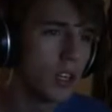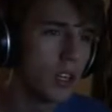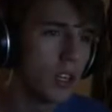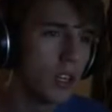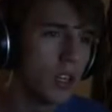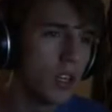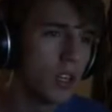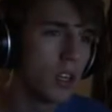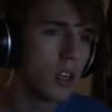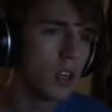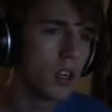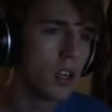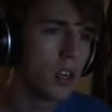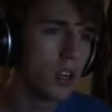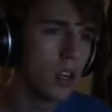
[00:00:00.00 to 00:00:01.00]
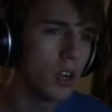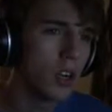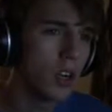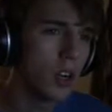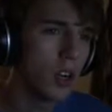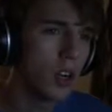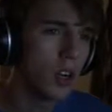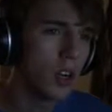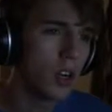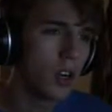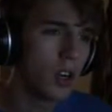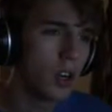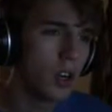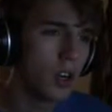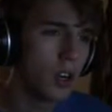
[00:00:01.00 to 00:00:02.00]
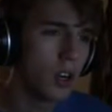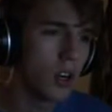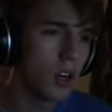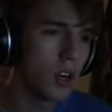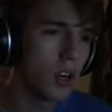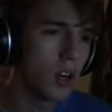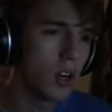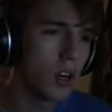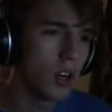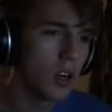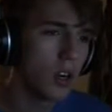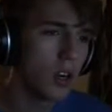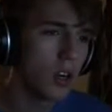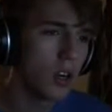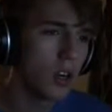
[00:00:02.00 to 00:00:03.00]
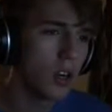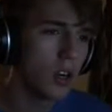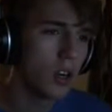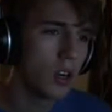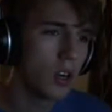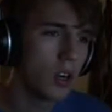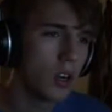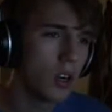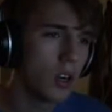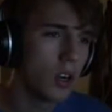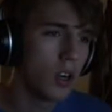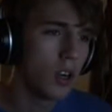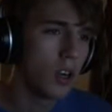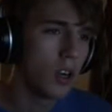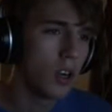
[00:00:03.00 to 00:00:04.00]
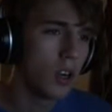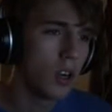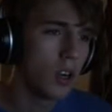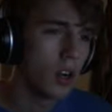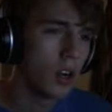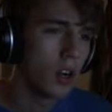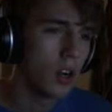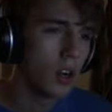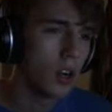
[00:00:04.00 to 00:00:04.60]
Nothing is said.